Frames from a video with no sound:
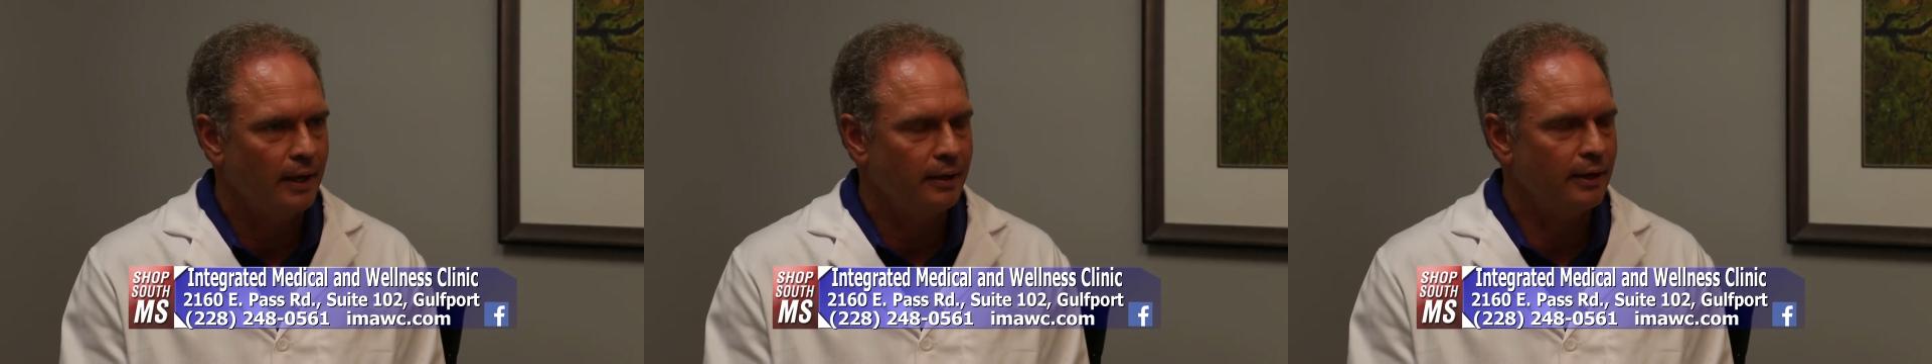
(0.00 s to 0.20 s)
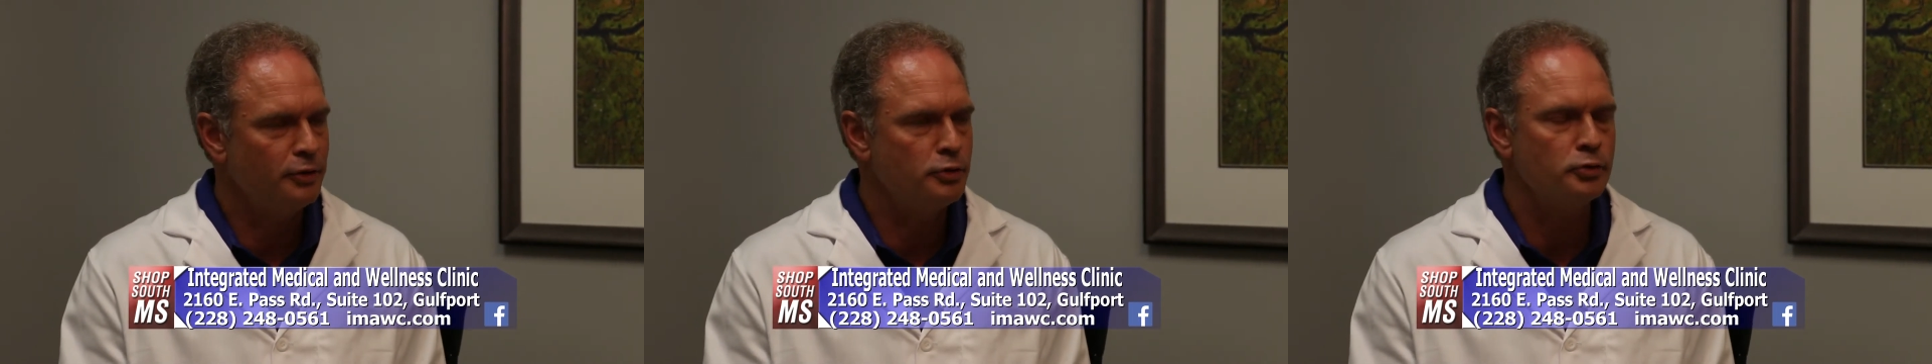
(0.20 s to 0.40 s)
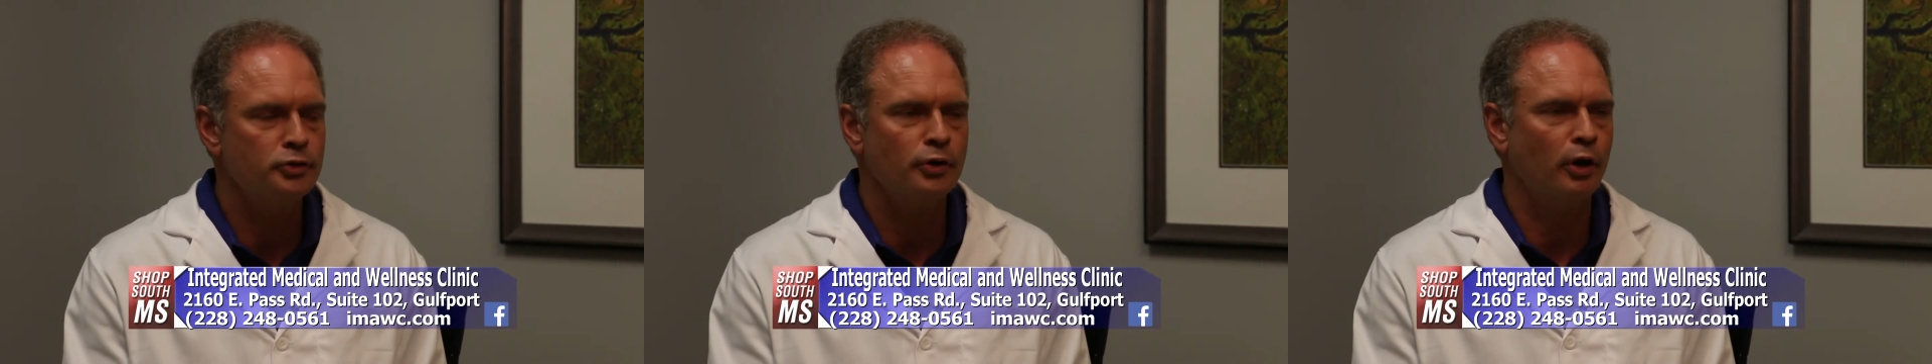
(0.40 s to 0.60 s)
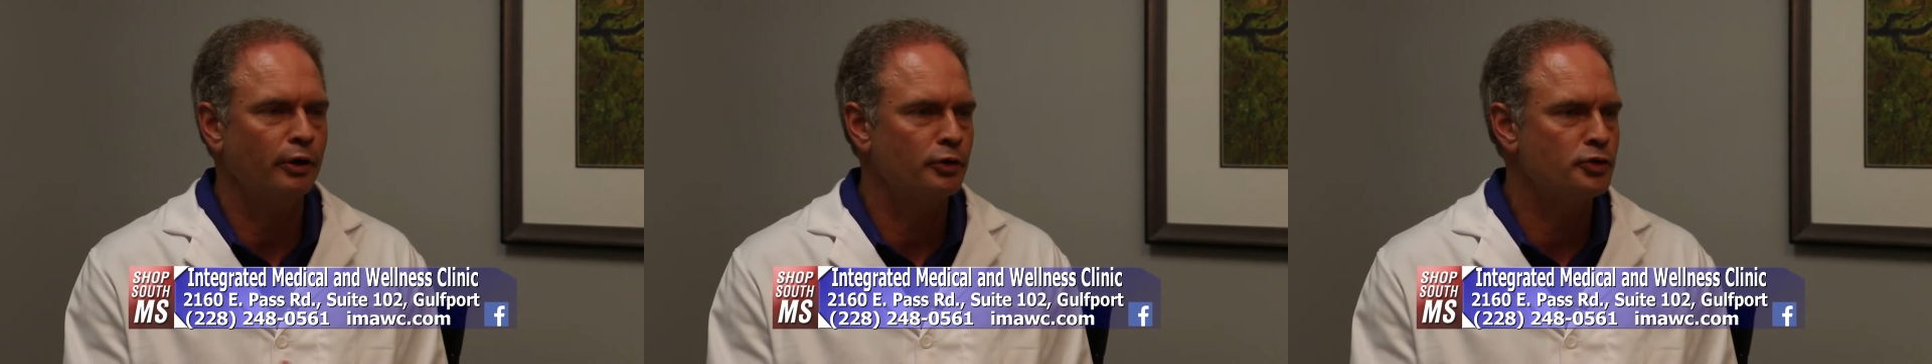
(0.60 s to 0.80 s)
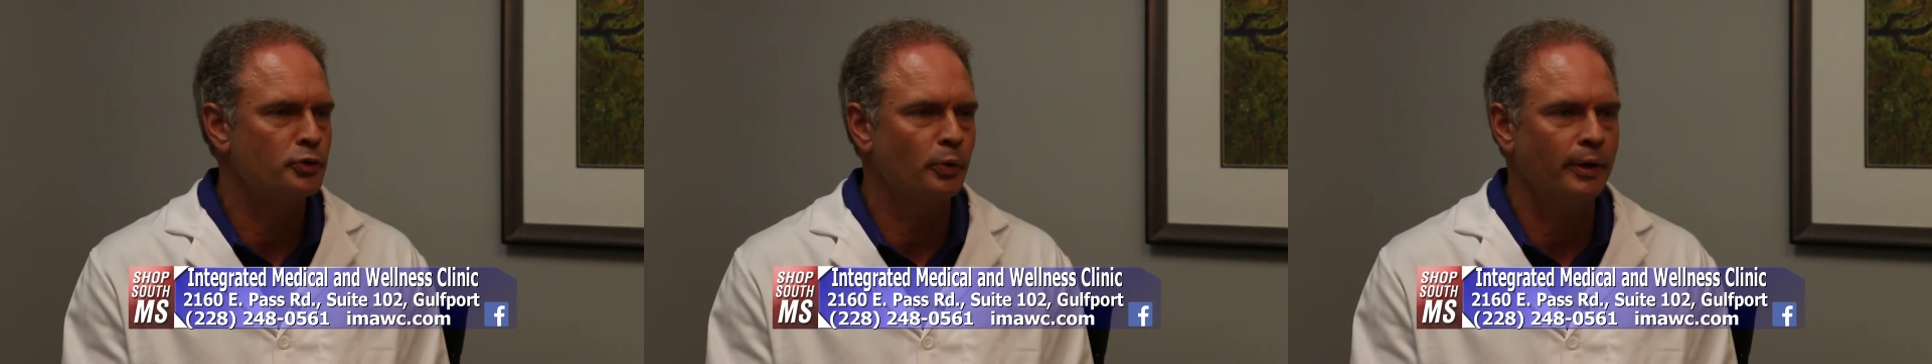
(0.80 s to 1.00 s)
then you start
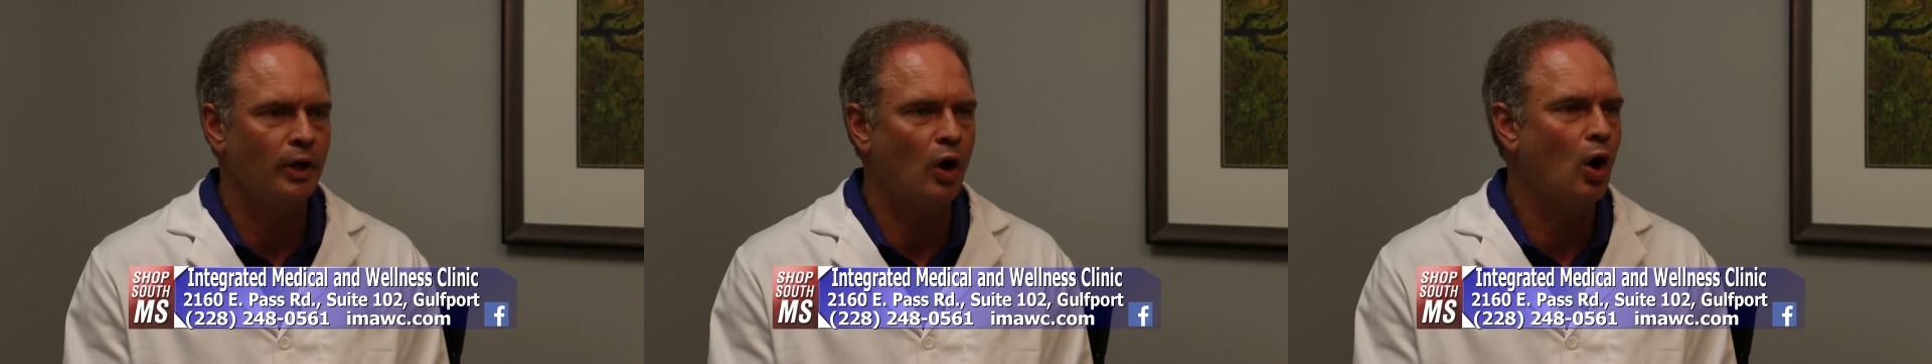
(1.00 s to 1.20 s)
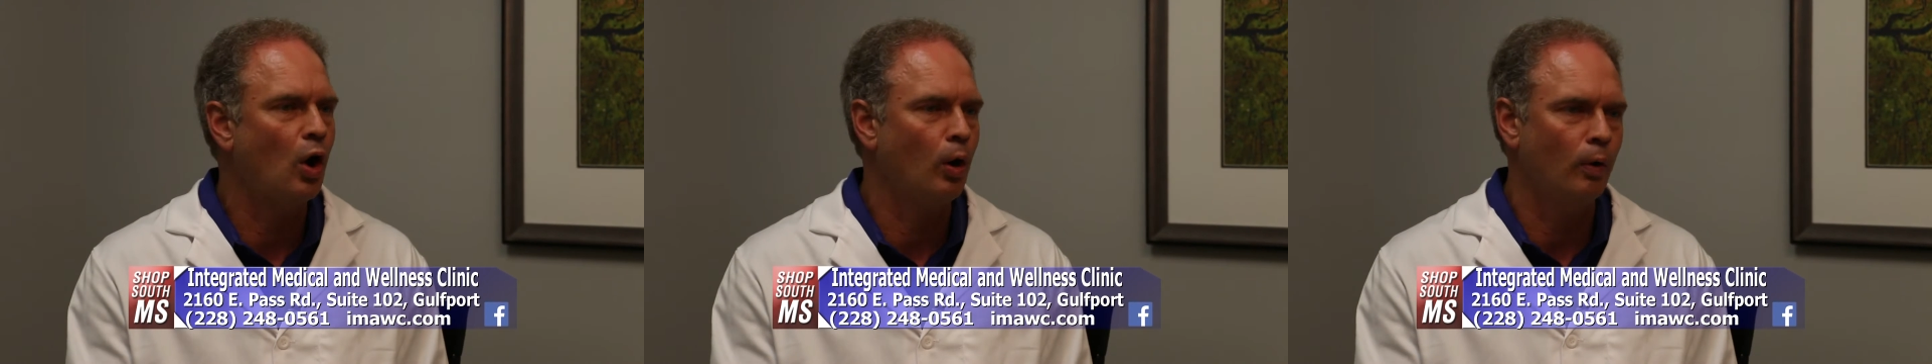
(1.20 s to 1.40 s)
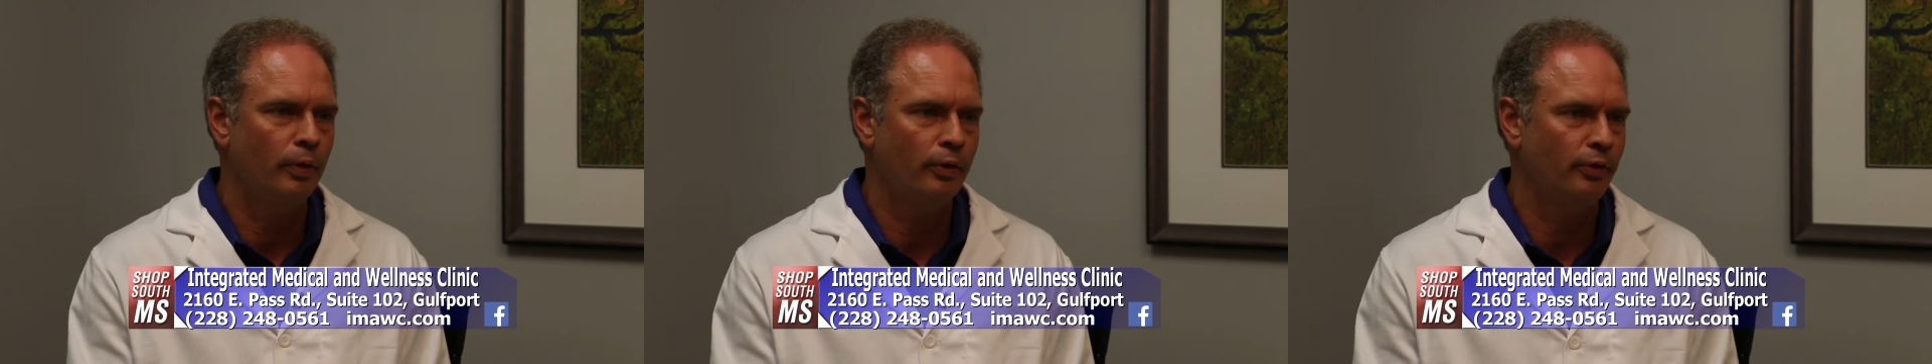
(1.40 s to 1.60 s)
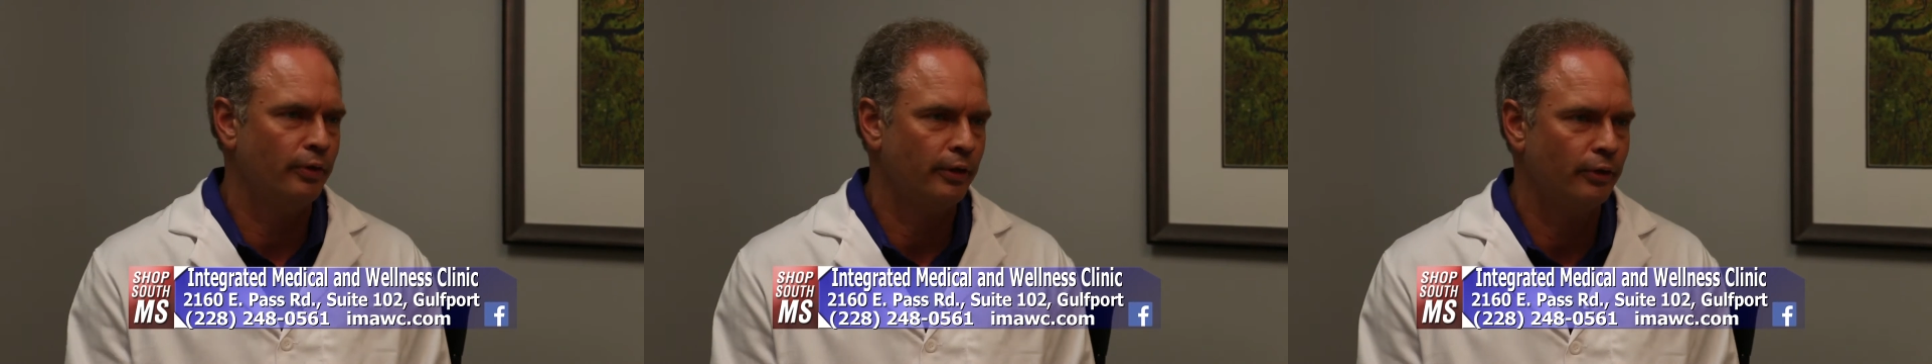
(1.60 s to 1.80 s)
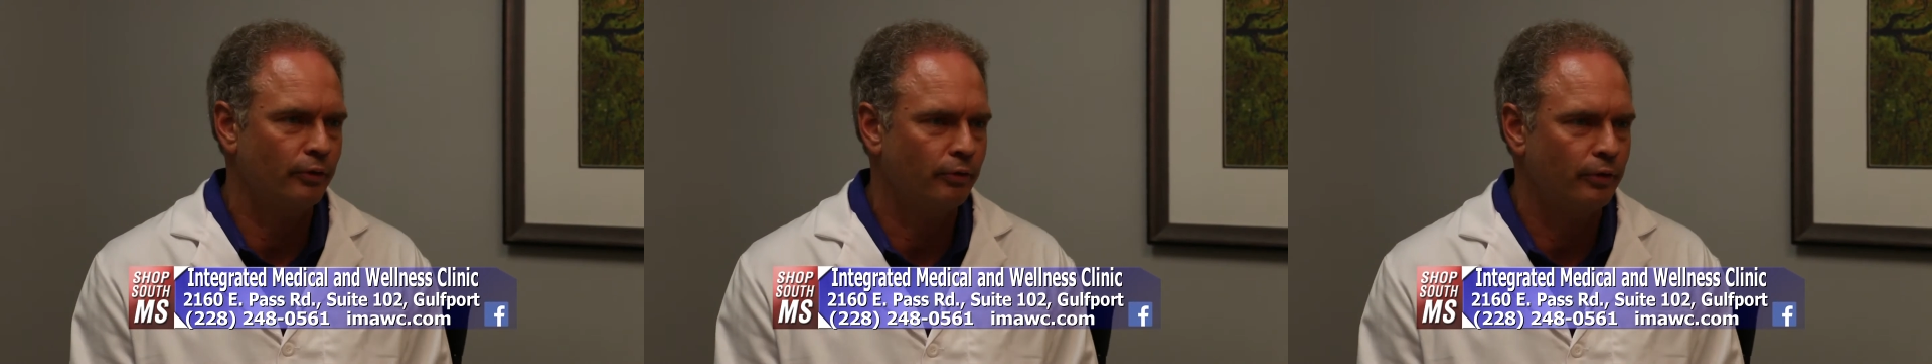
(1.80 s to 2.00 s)
enjoying all the
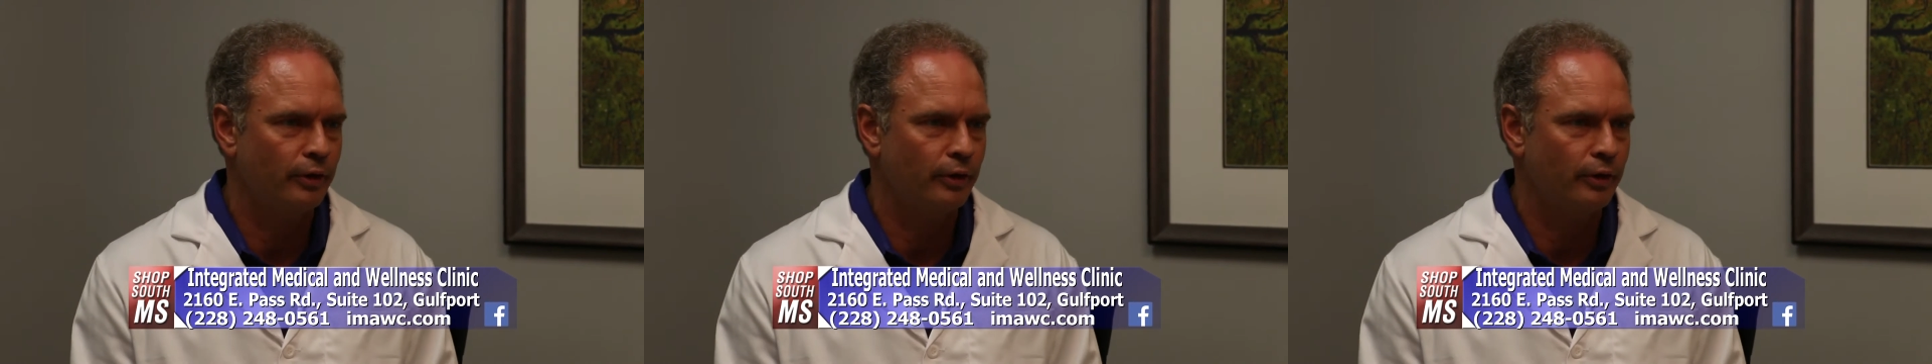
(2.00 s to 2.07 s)
things